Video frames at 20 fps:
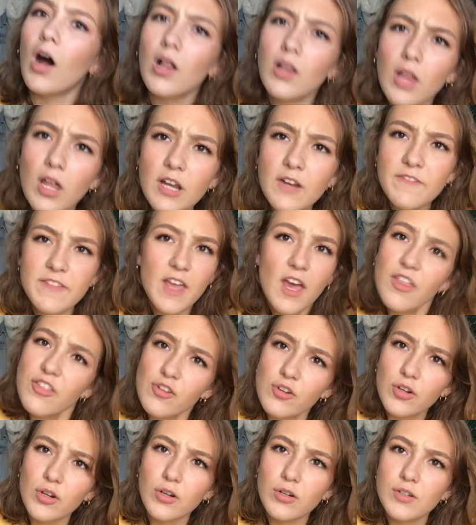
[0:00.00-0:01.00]
A lot of the
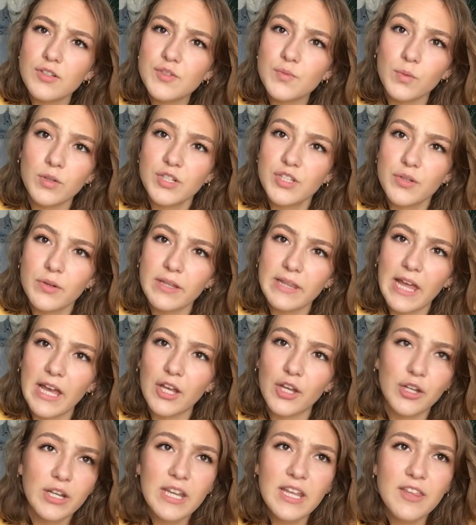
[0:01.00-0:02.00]
other girls weren't doing
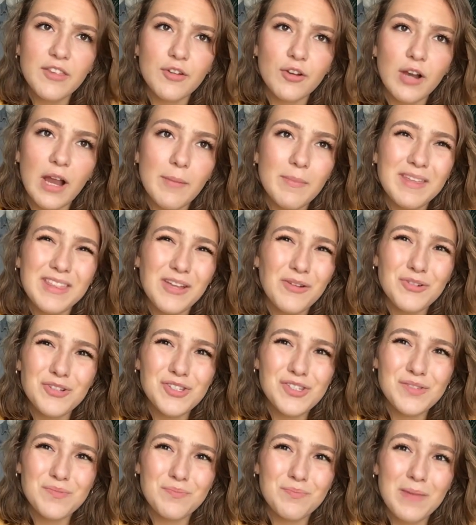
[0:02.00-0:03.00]
that good either. I mean, they're
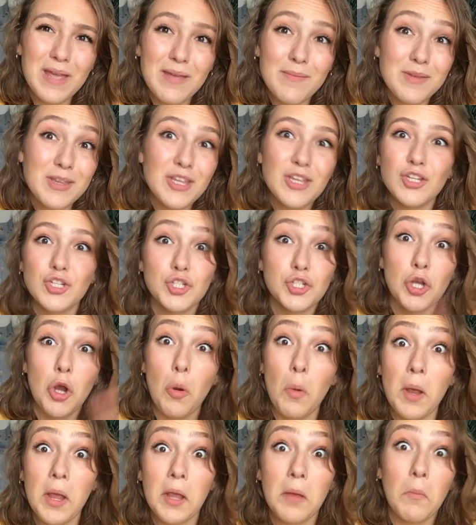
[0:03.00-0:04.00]
just maybe
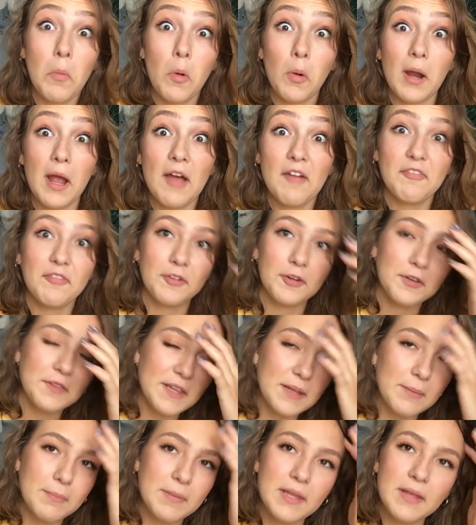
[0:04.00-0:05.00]
showing more effort
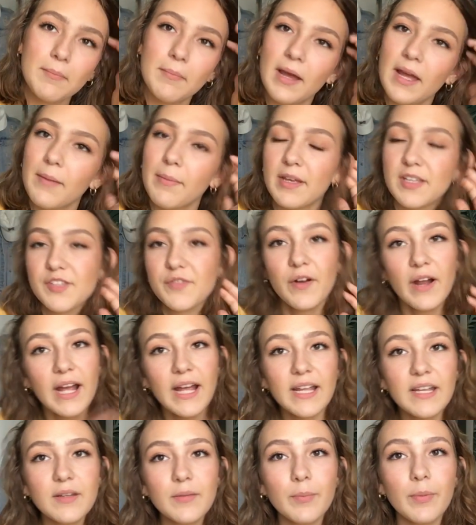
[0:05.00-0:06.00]
than me and my best
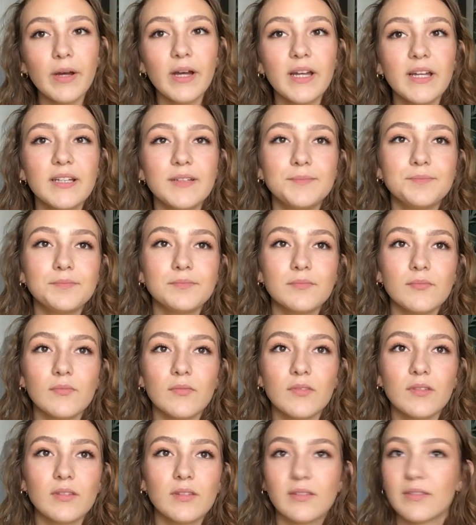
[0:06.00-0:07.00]
friend, but
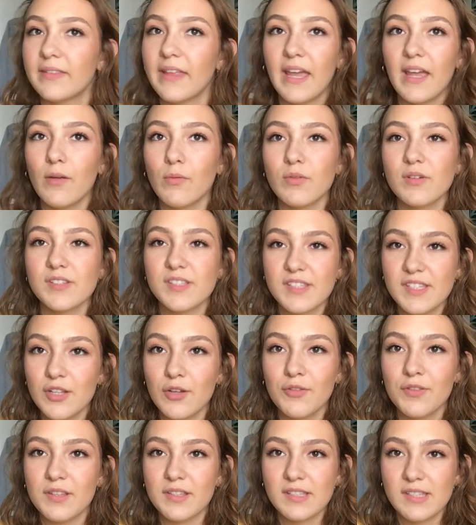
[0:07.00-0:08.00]
they were
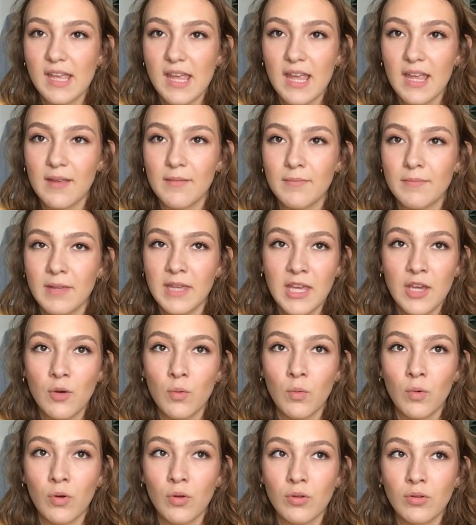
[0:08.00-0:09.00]
still the same
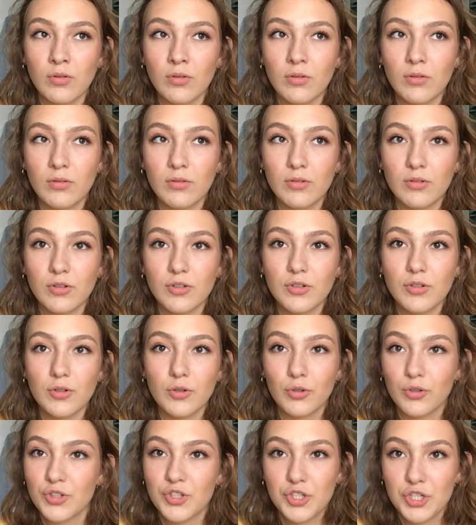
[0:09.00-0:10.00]
equal
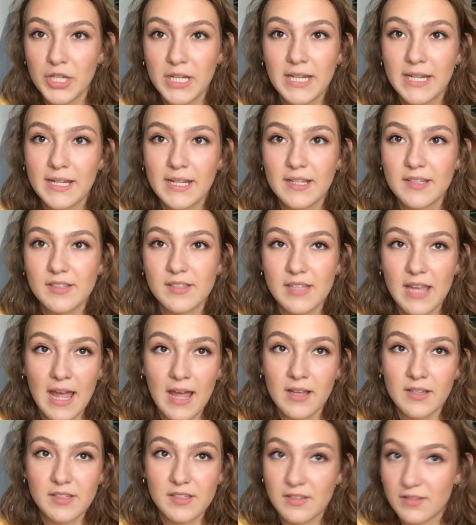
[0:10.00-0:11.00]
shittiness
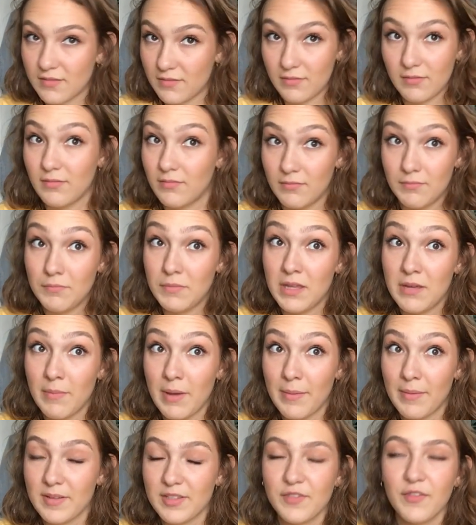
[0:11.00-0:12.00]
as me and
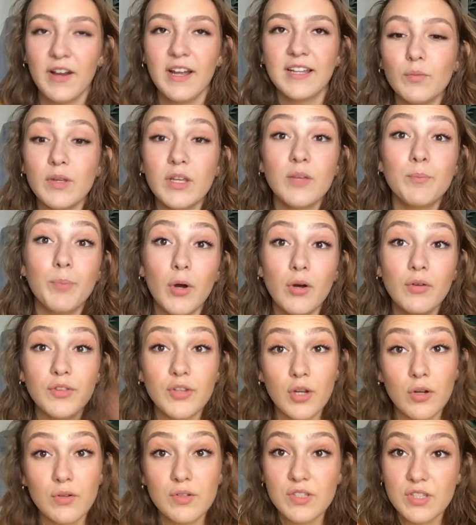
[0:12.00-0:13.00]
my best friend. We
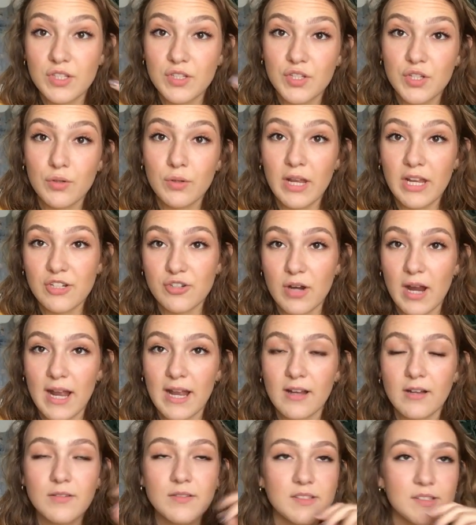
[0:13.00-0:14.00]
both go to the 2-day
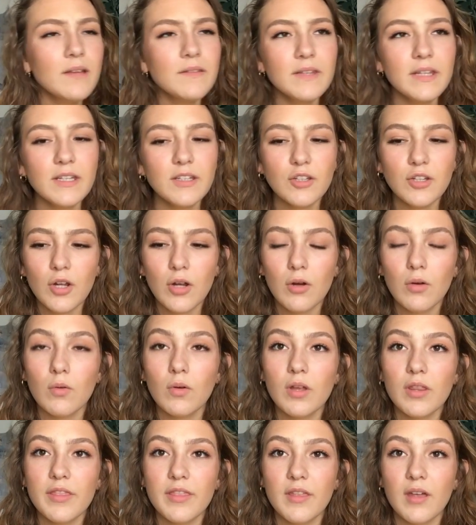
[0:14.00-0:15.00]
tryouts, and then, you
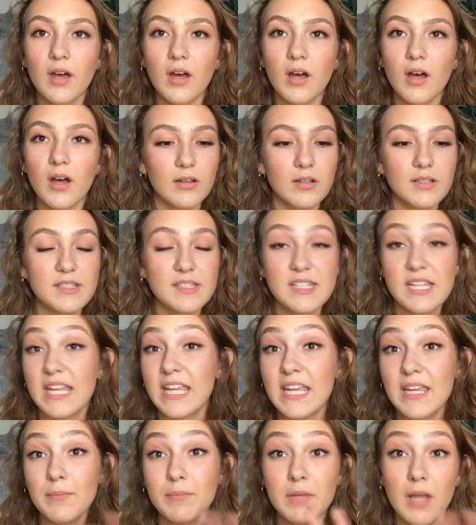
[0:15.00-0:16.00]
know, the
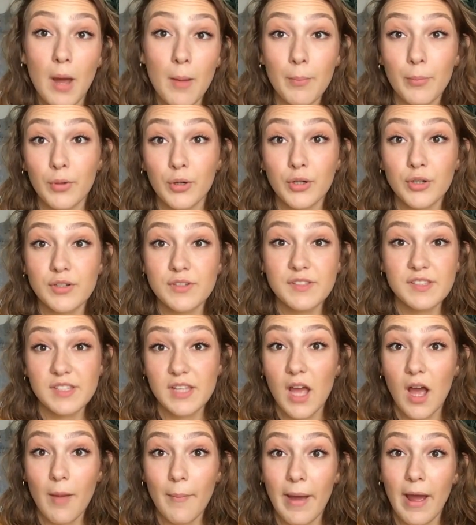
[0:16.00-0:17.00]
team numbers
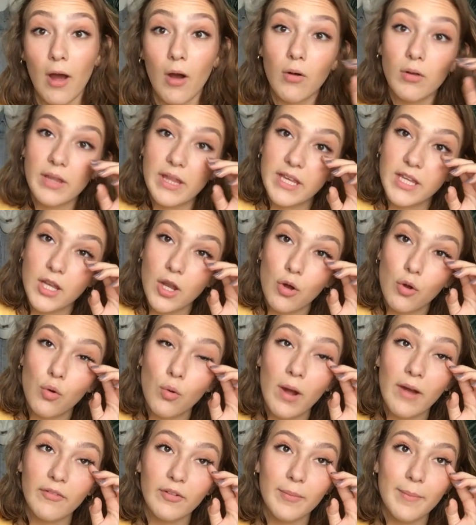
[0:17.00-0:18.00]
come out, like, you know,
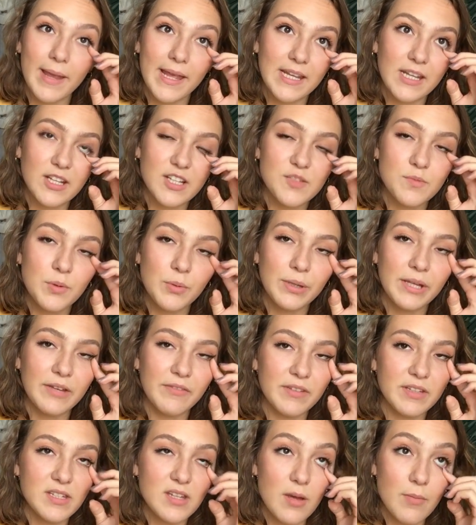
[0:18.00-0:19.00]
whoever made it, because we were
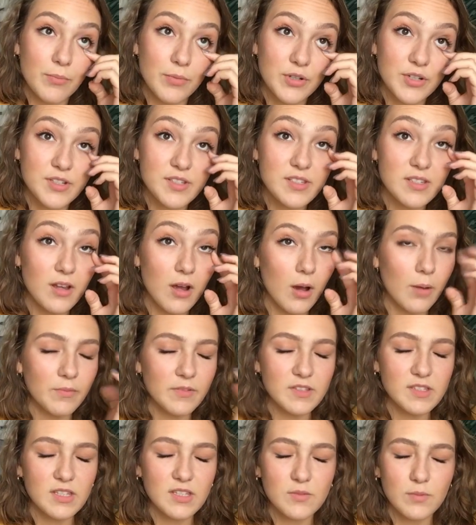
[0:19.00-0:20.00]
given numbers,
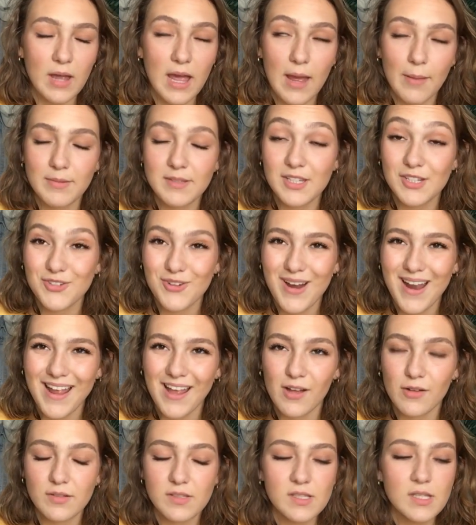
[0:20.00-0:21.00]
obviously, that's what happens at
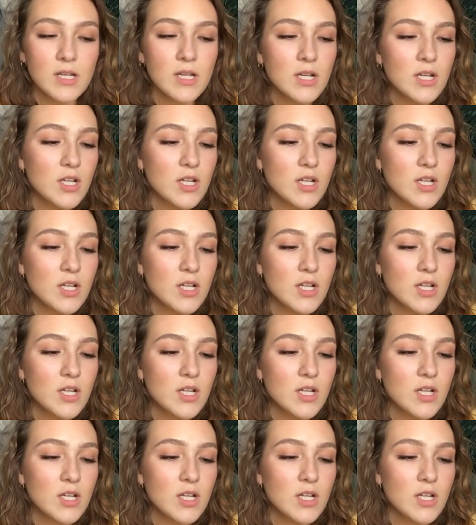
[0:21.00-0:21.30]
tryouts.